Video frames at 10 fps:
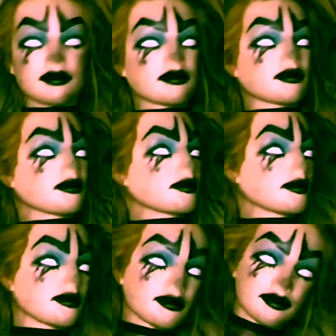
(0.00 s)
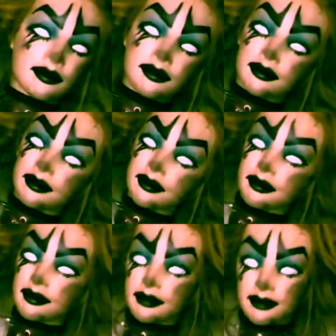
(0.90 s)
ideas for your
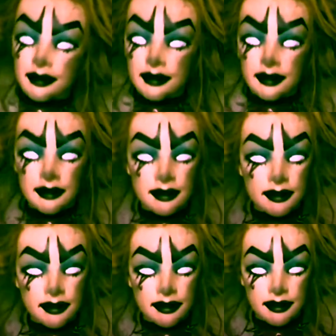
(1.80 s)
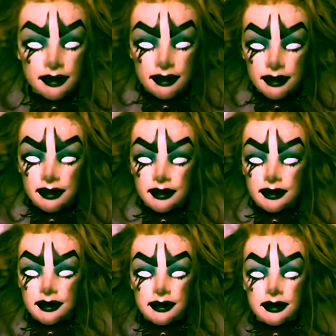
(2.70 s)
next widow
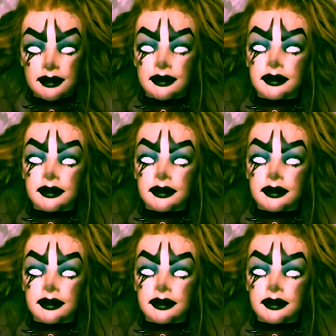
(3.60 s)
funeral.